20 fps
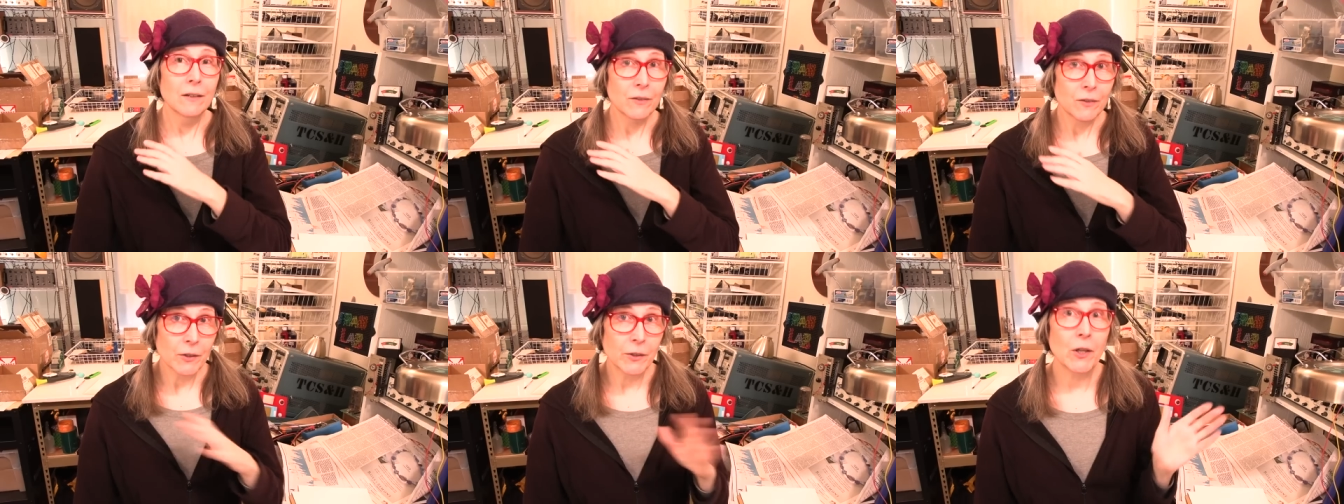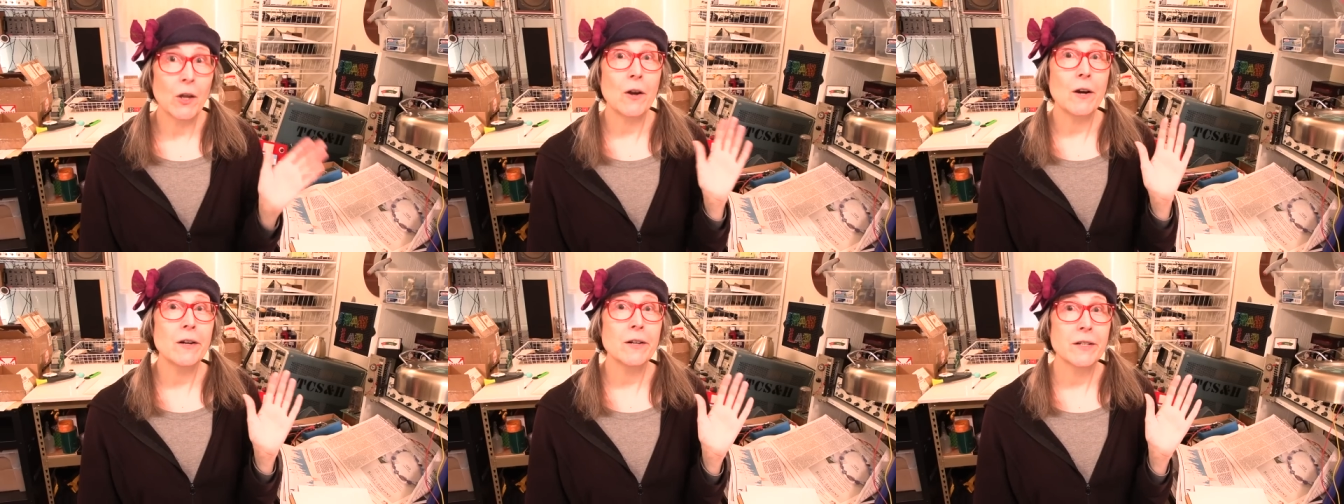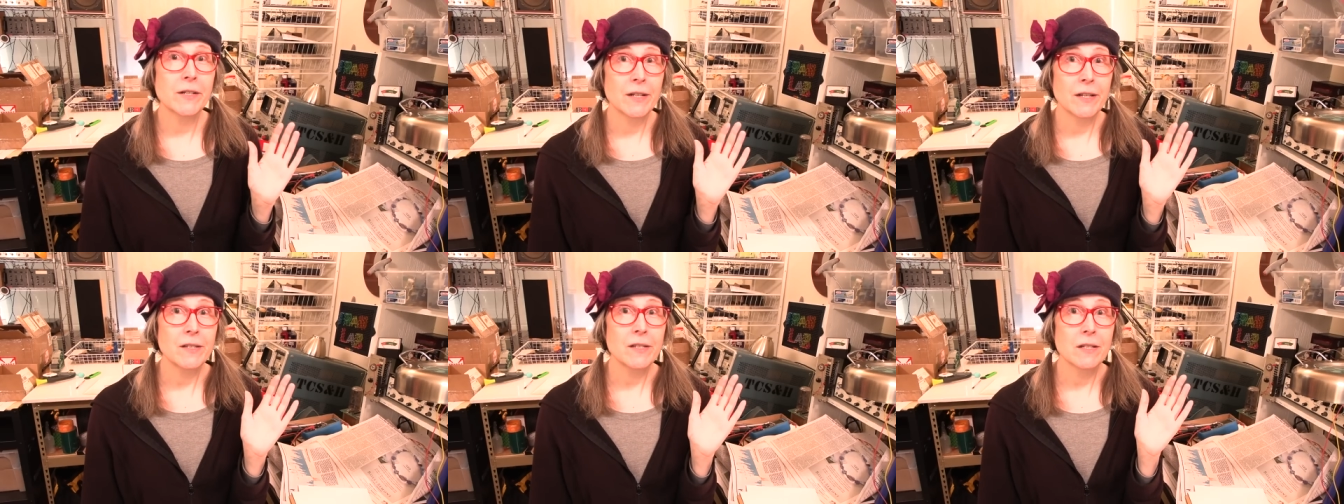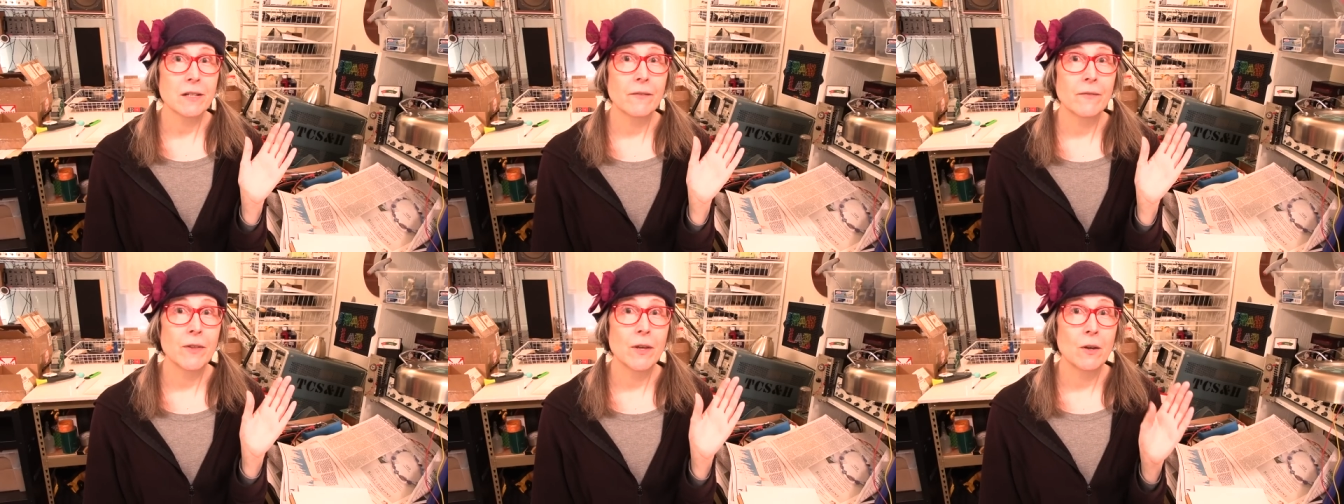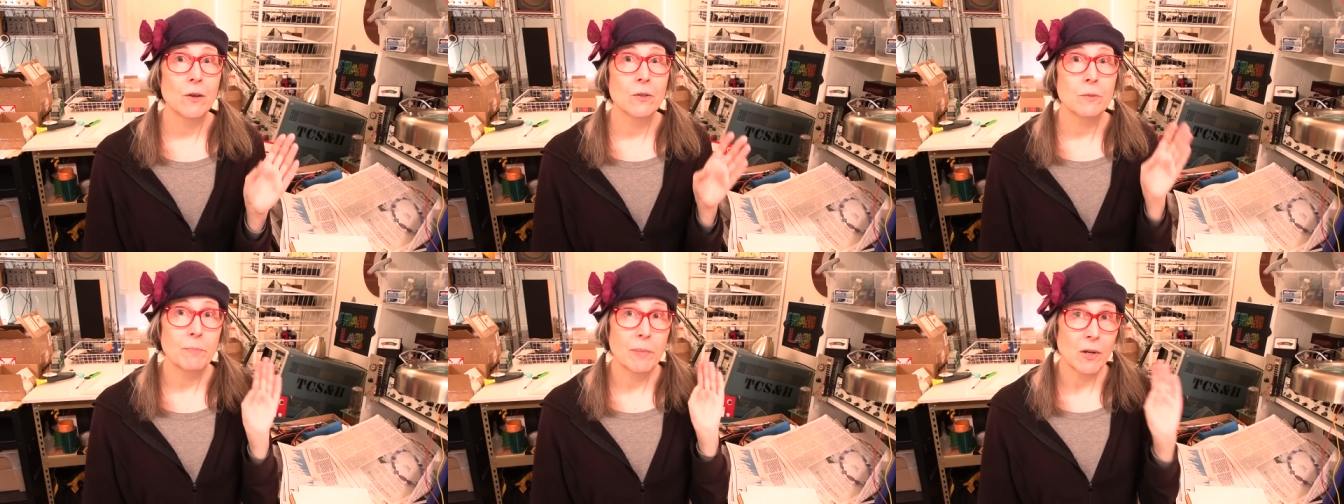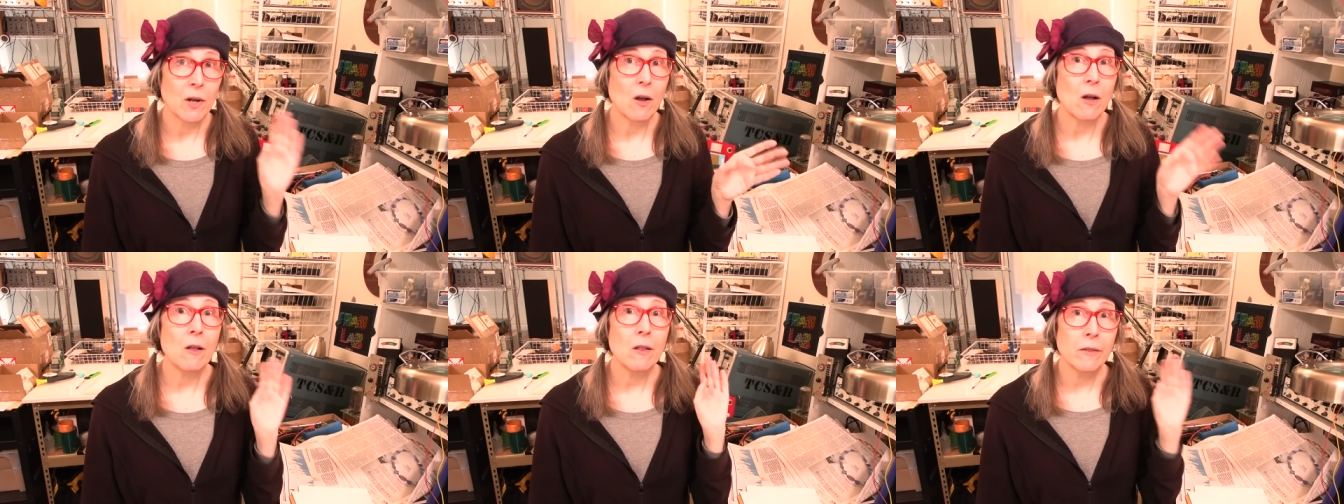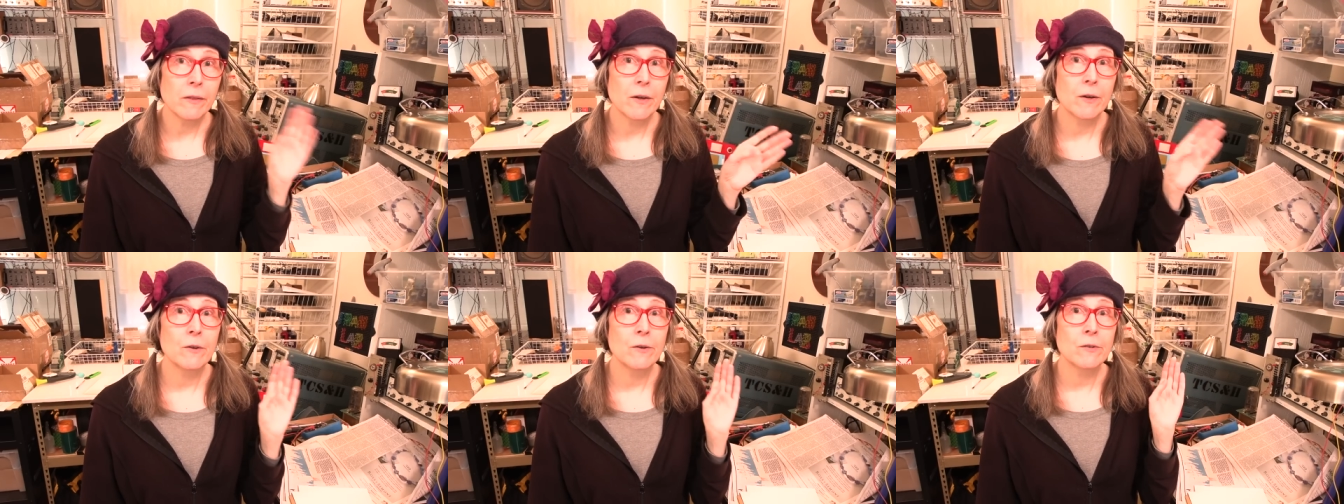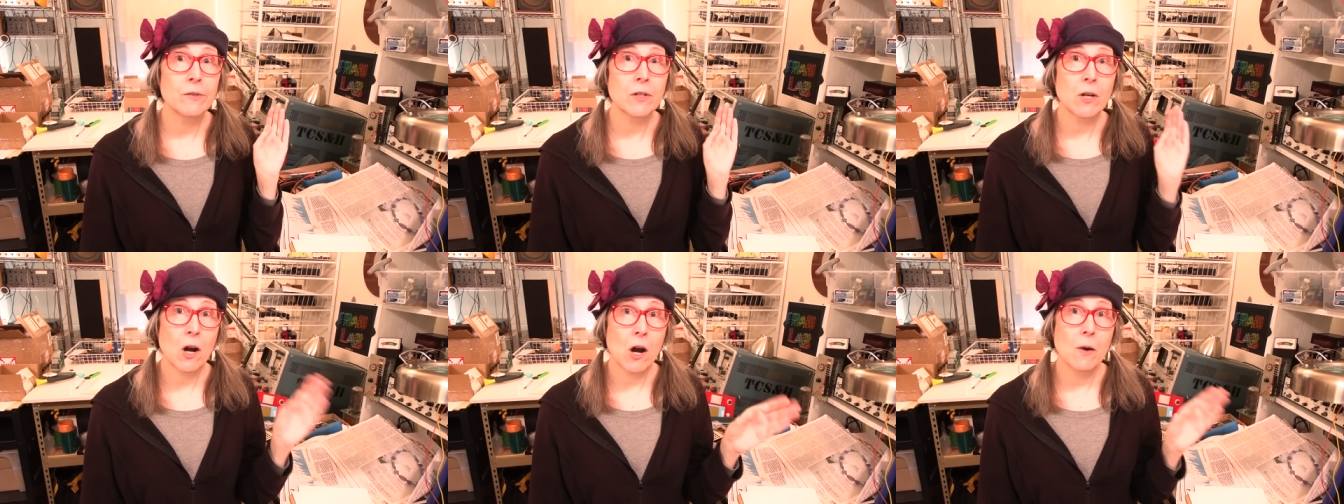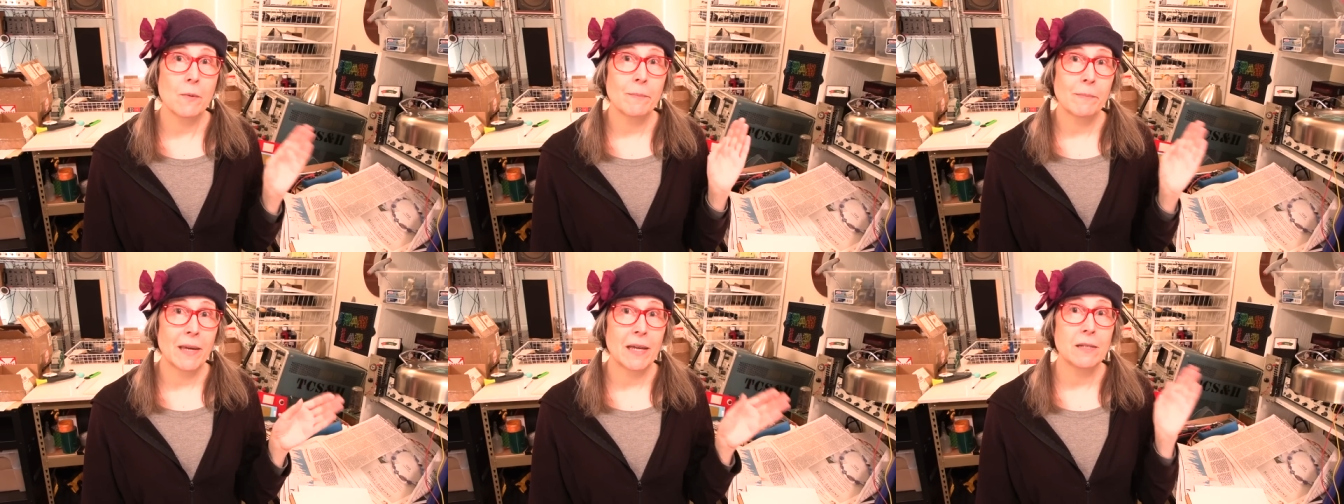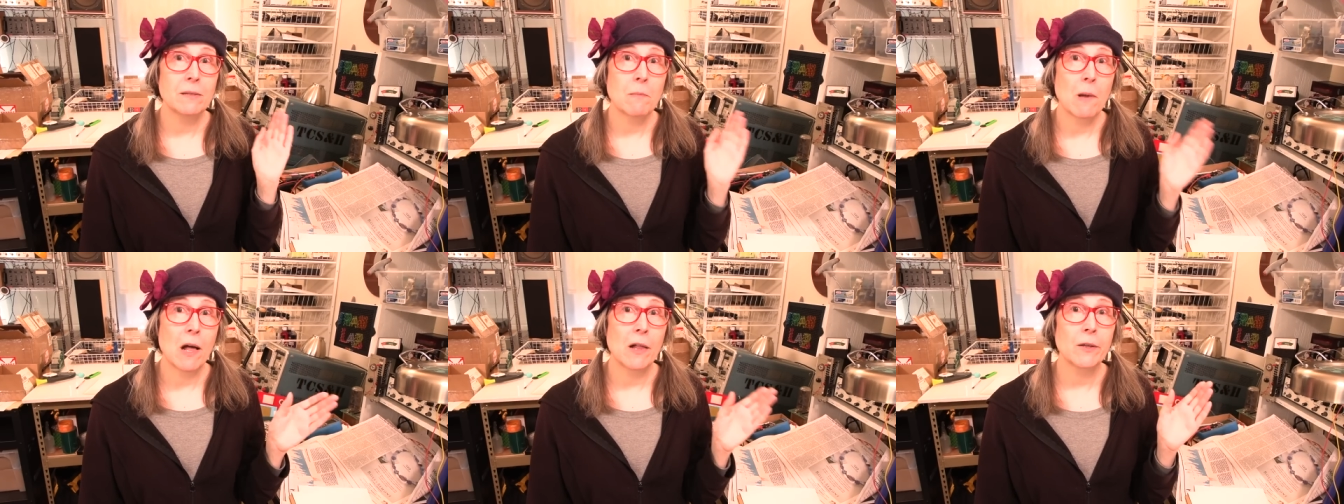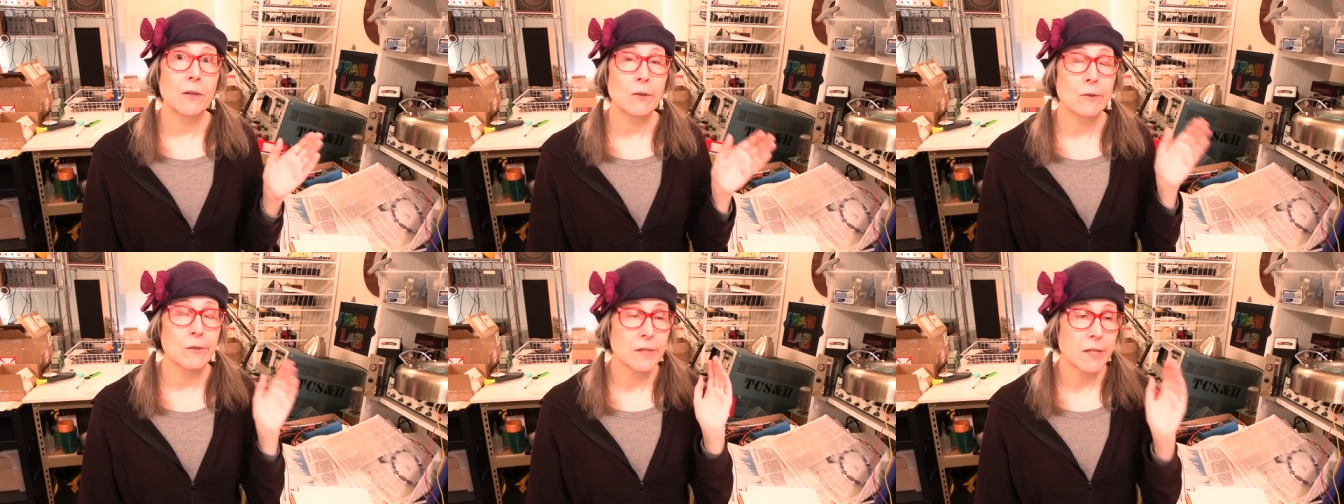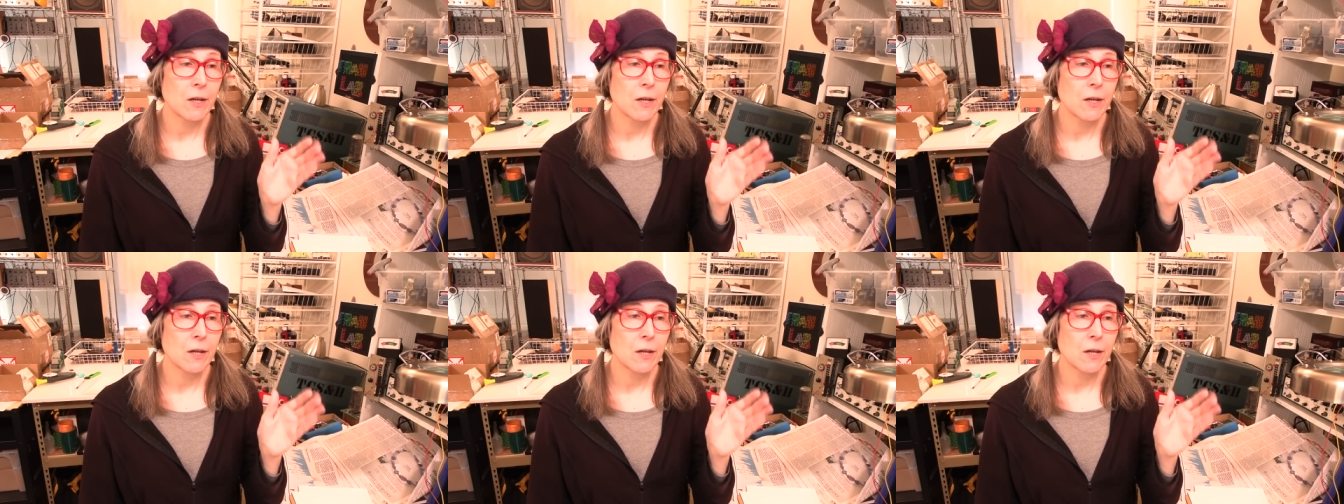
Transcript: the largest of those, but all of those carbon-based molecules,